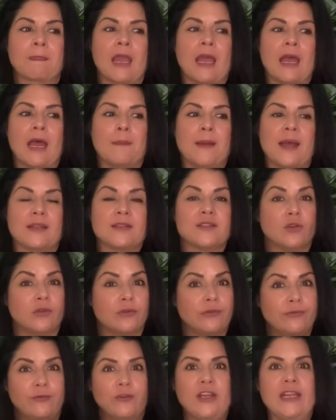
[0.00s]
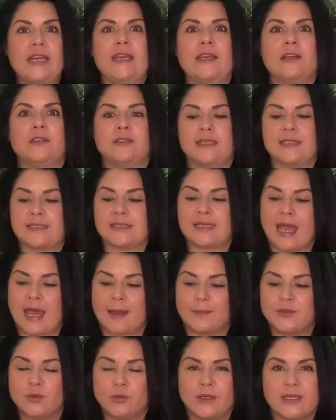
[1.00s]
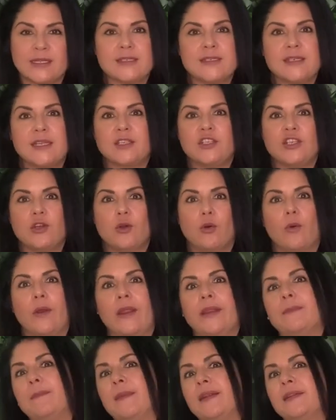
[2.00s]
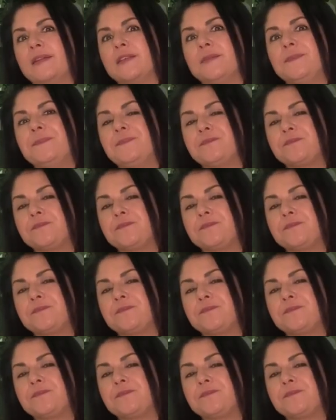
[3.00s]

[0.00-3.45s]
Until fully healed and scabbed, you want to stick to your ointment,